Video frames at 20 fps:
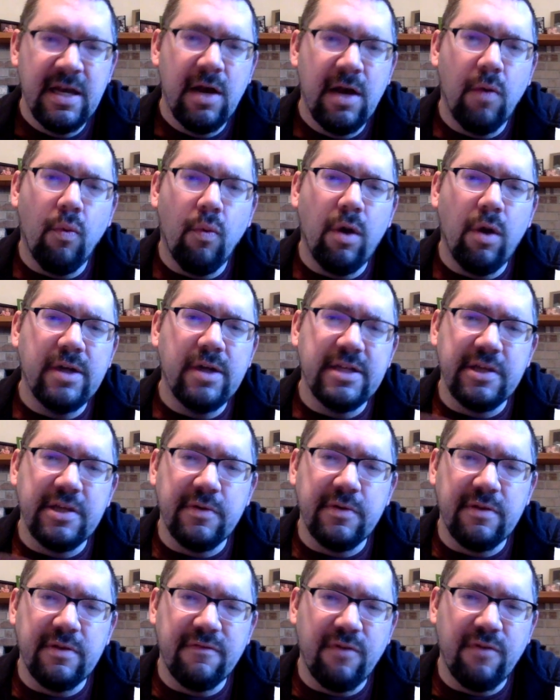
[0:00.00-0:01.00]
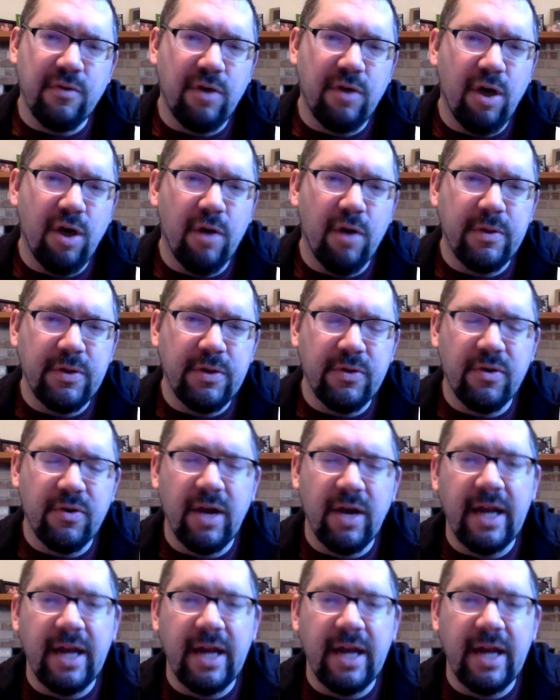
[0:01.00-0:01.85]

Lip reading: one dealing with a phone call with Ukraine,